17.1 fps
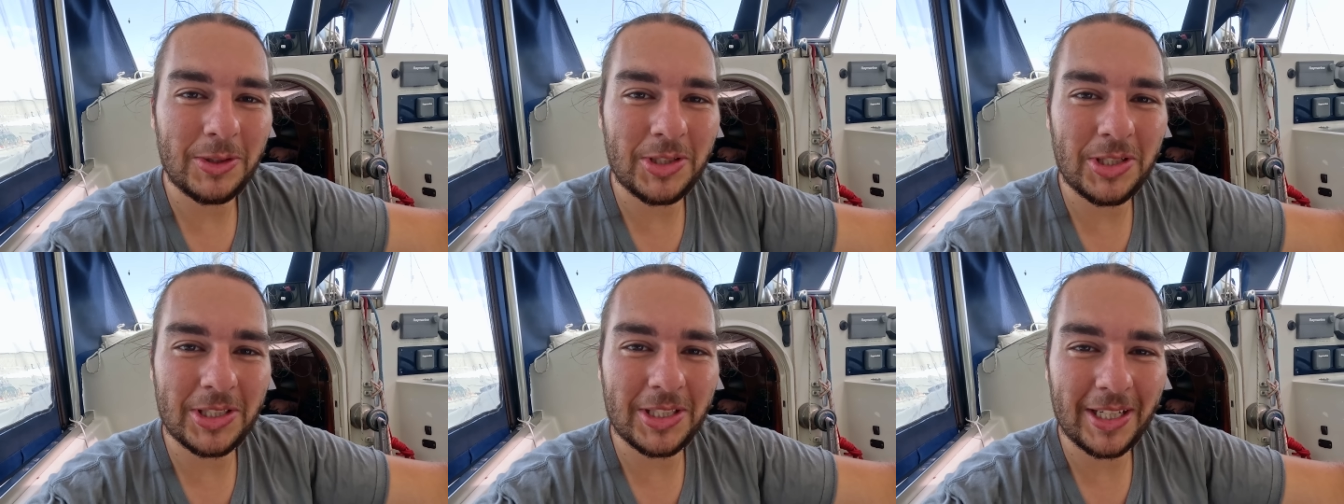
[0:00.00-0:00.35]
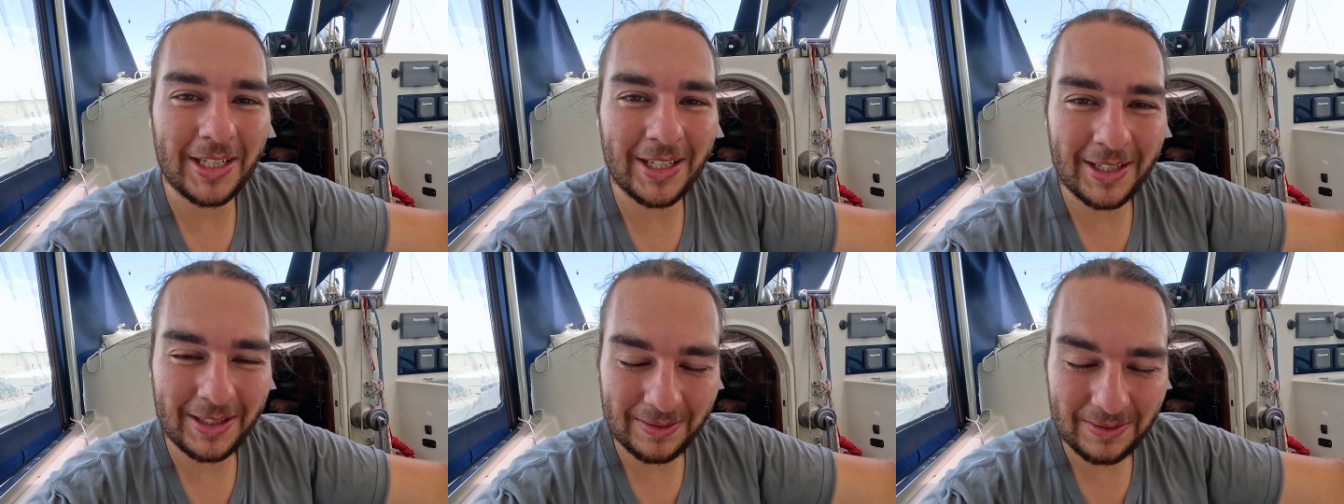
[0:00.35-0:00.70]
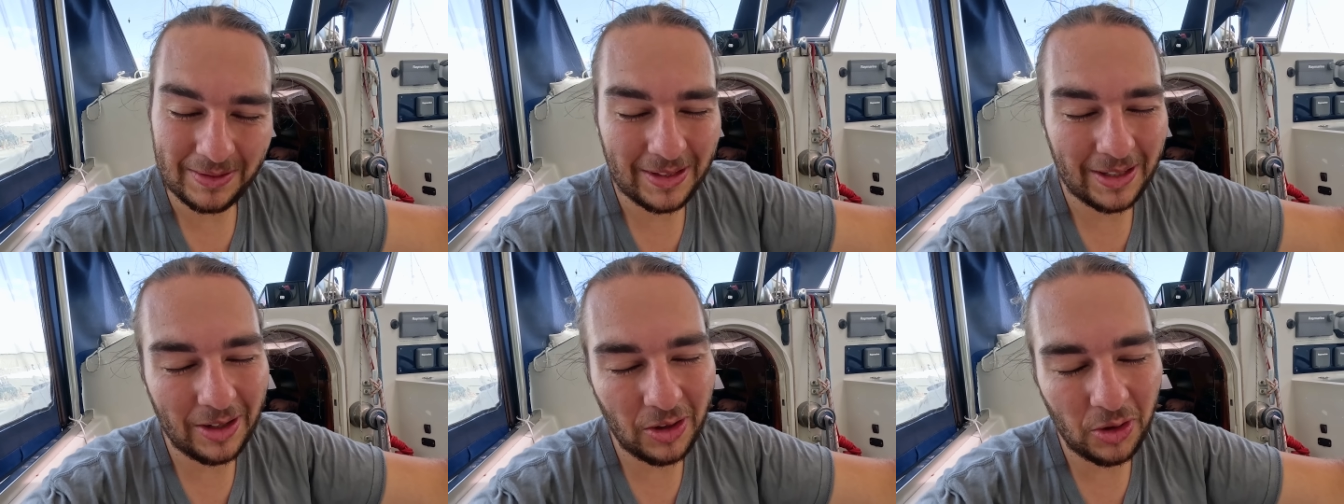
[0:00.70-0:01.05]
which is like
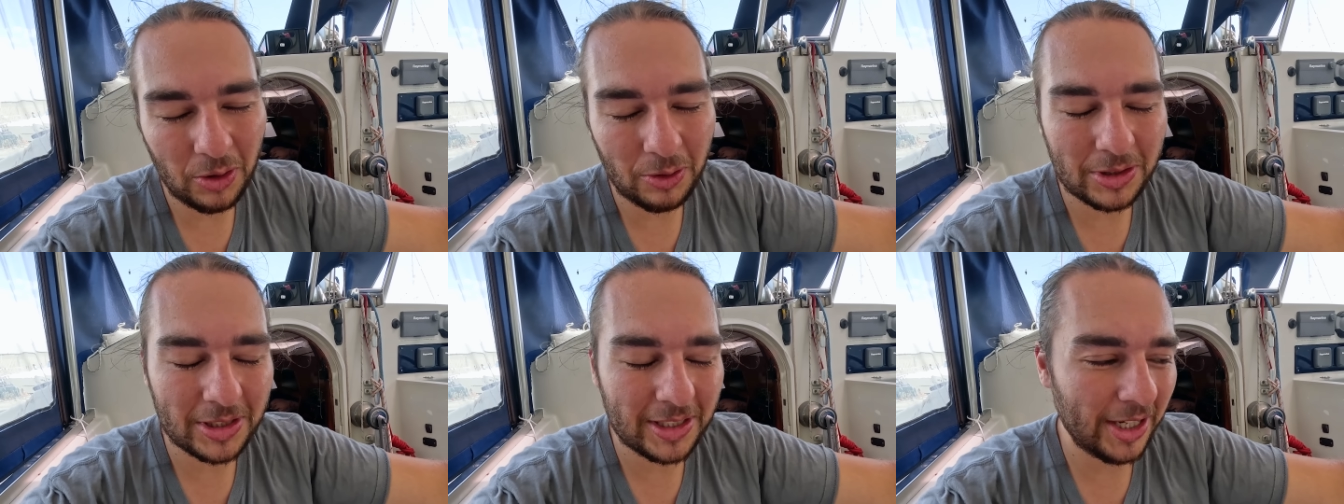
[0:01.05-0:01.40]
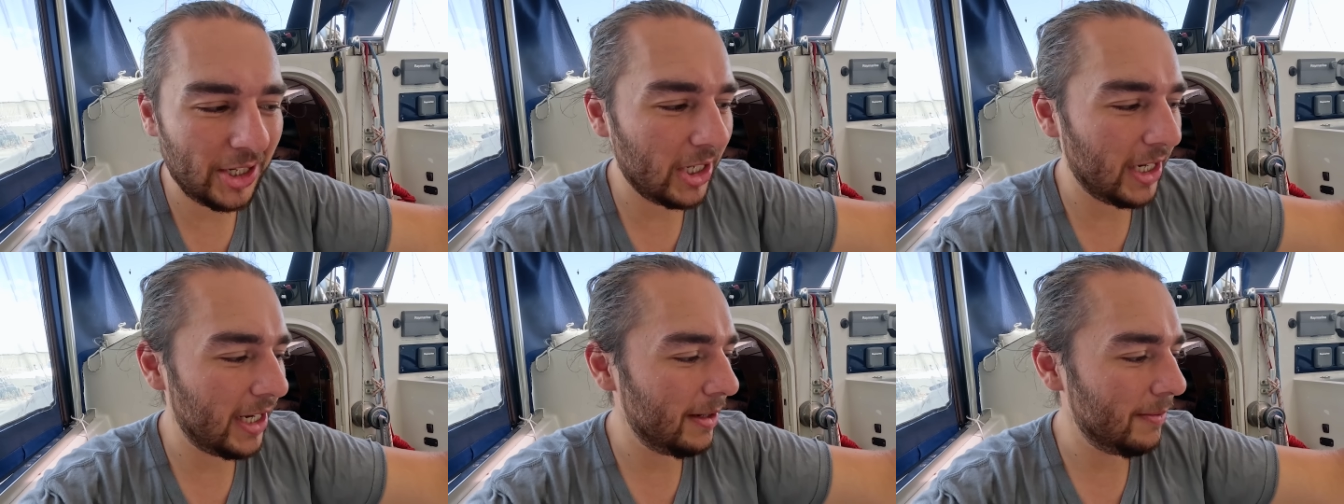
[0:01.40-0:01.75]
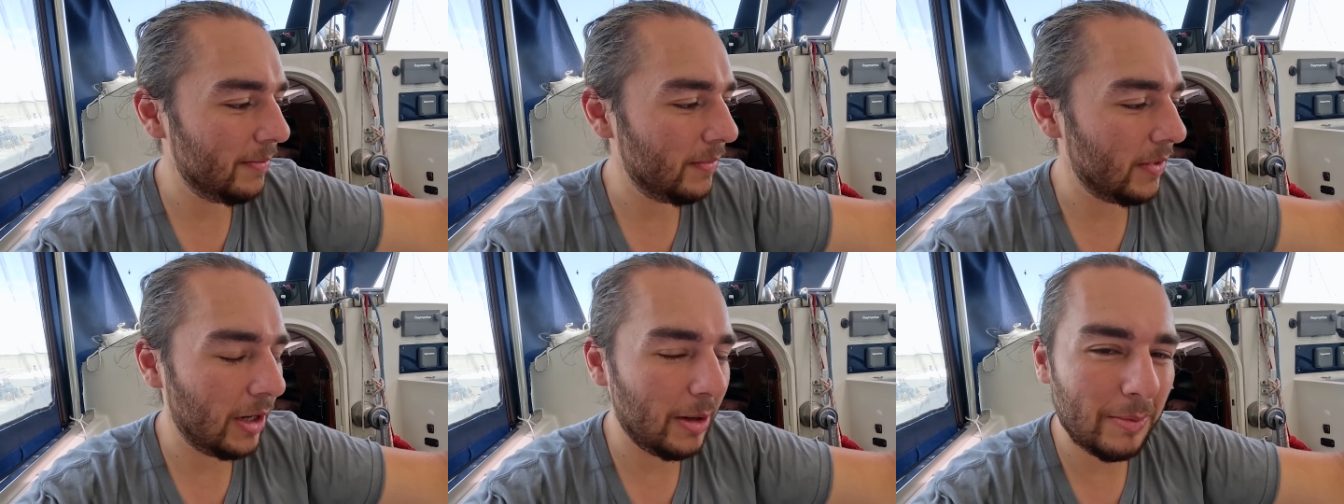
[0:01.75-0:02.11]
a little scary,
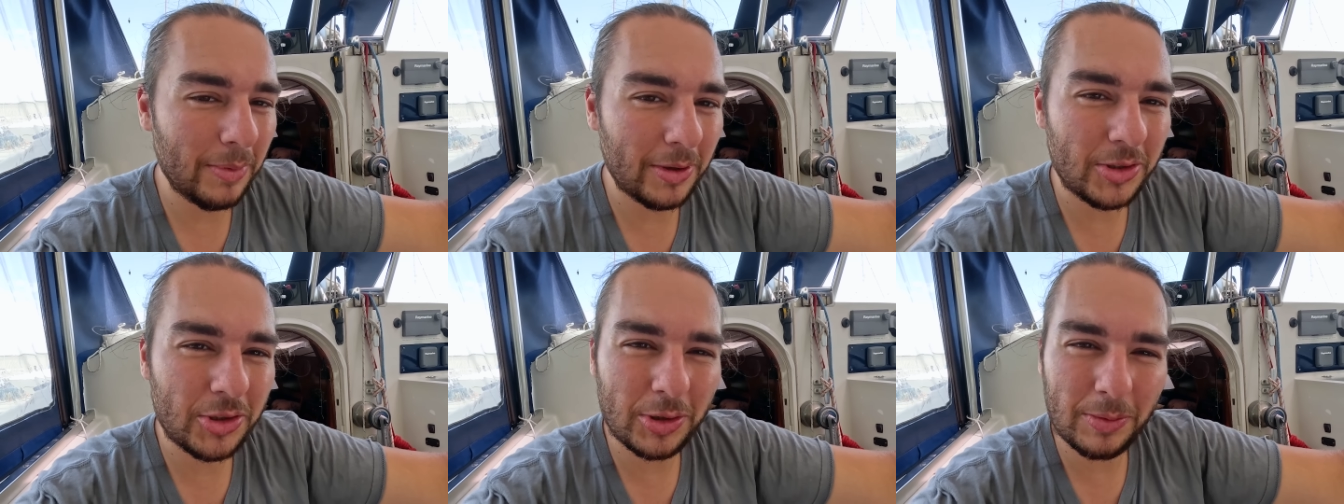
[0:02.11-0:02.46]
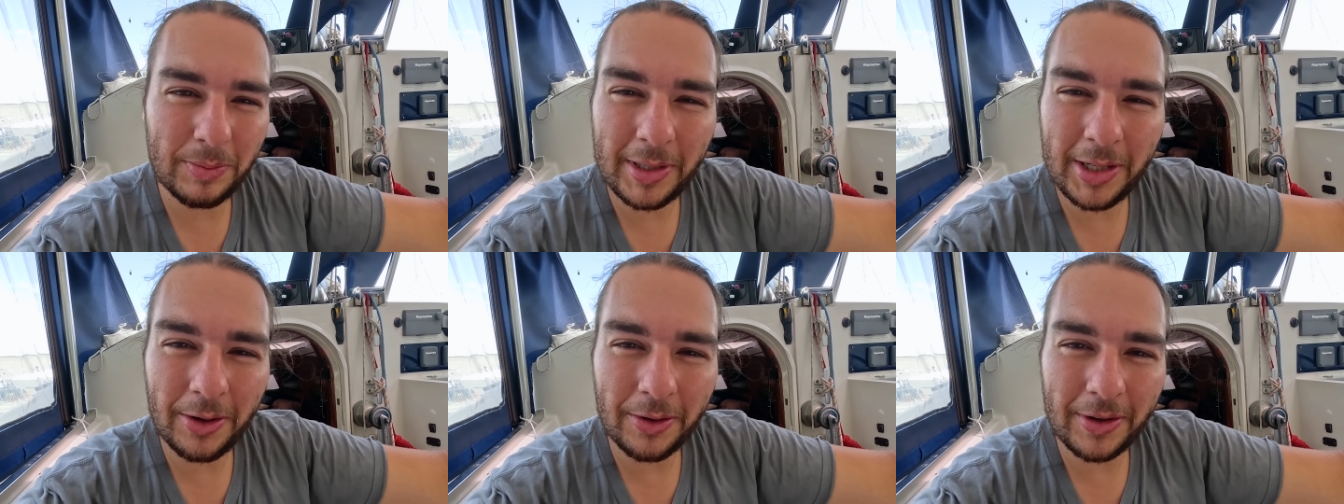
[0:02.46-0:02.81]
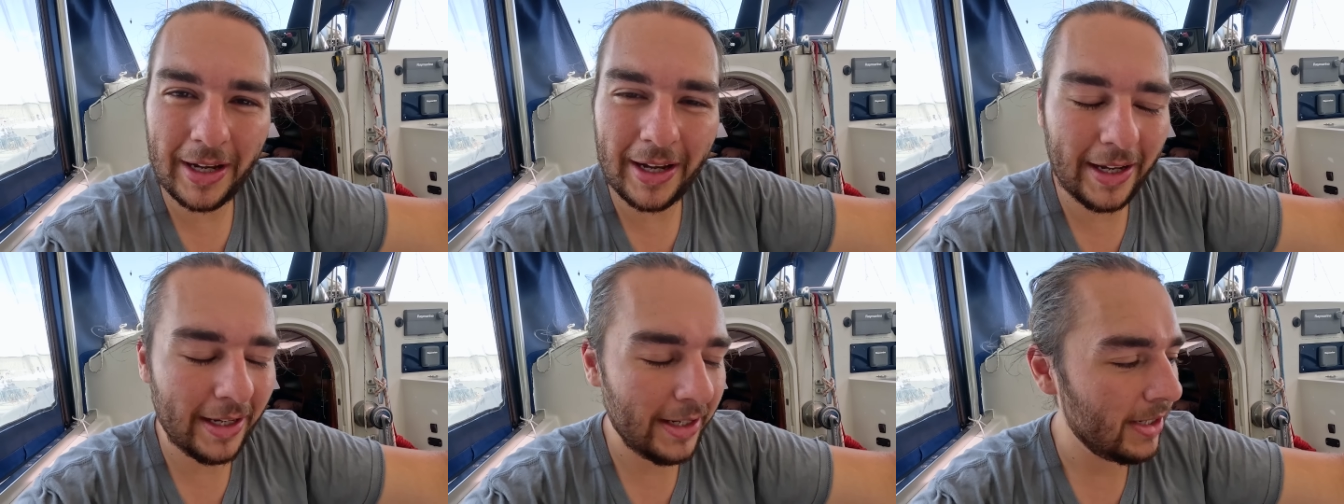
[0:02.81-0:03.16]
um, but should be
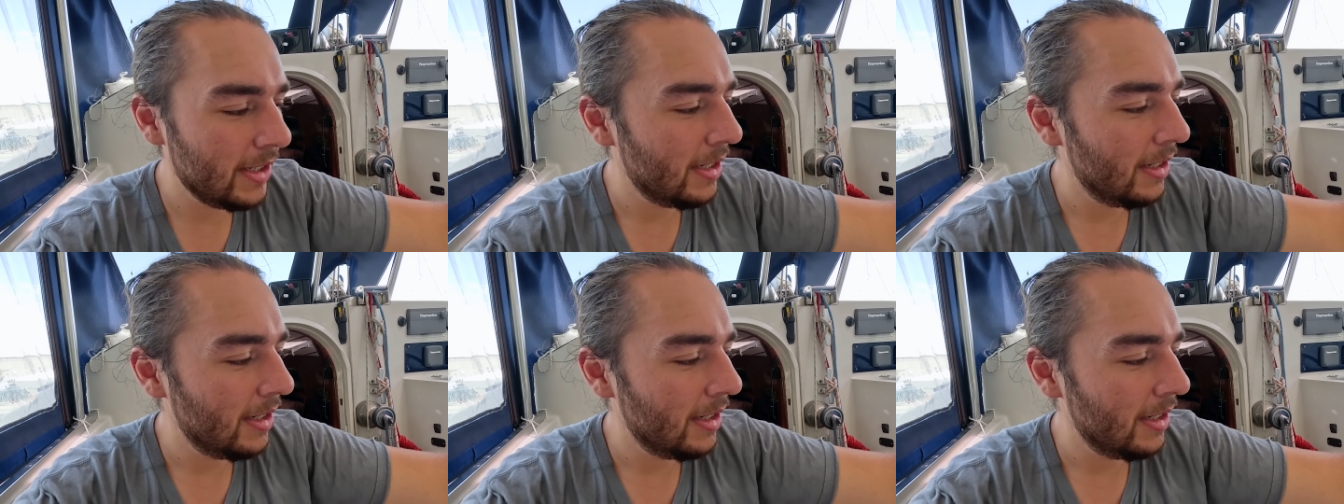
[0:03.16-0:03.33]
okay.